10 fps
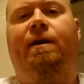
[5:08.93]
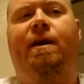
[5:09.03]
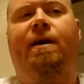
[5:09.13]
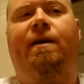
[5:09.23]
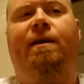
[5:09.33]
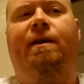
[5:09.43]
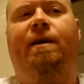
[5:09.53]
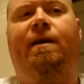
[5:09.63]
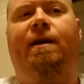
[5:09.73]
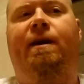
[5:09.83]
And
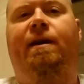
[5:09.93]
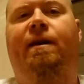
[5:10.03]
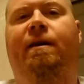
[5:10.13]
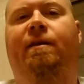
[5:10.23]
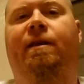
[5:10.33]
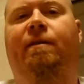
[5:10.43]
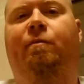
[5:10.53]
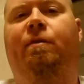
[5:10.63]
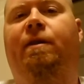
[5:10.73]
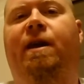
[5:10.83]

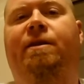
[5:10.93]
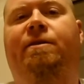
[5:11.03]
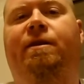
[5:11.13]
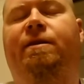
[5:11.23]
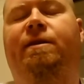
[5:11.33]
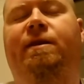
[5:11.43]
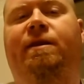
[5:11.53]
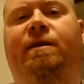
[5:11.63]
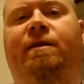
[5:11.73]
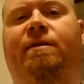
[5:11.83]
where the HRDC
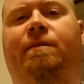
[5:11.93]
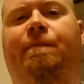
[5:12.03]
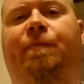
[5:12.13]
is,